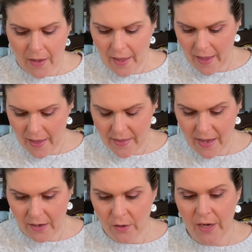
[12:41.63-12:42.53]
And
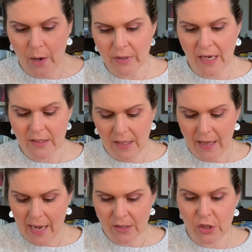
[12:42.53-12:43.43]
then now we're down to the
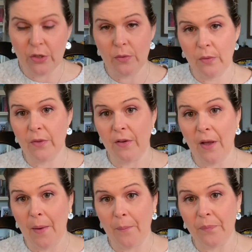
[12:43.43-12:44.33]
last 2,
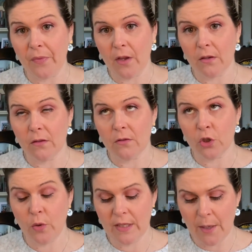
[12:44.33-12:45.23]
the
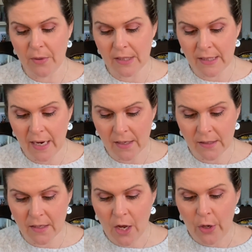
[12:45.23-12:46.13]
choice number
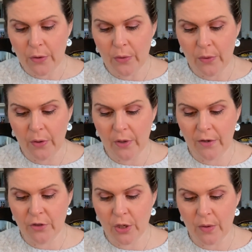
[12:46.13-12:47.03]
6. You could
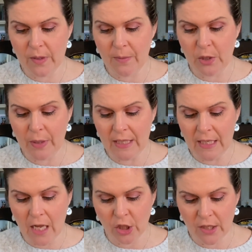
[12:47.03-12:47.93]
have chosen between
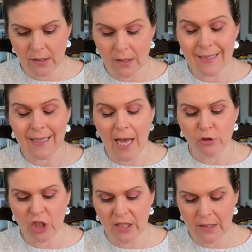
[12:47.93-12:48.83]
Slouchy
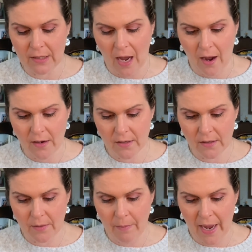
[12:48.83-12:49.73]

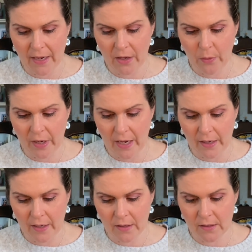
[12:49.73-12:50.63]
Socks, Maggie
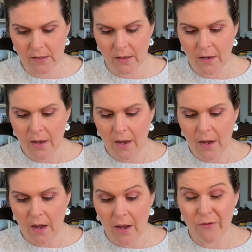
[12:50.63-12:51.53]
Organics,
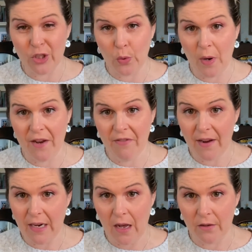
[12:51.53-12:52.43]
for
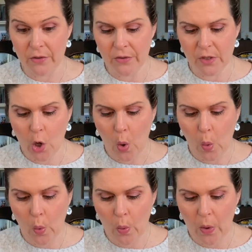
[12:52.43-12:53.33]
$25,
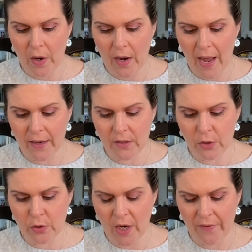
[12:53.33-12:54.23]
or Edit
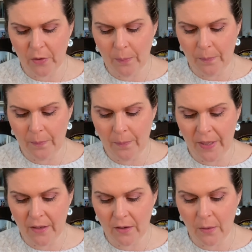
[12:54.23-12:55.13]
to Travel
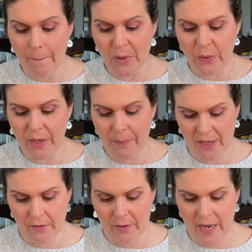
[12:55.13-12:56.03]
Beauty
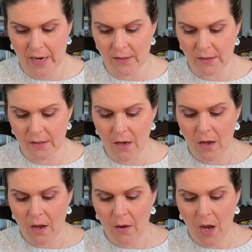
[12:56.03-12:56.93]
Pillowcase,
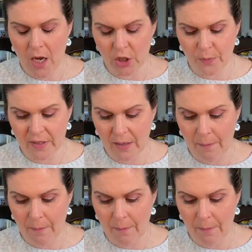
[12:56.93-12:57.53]
100%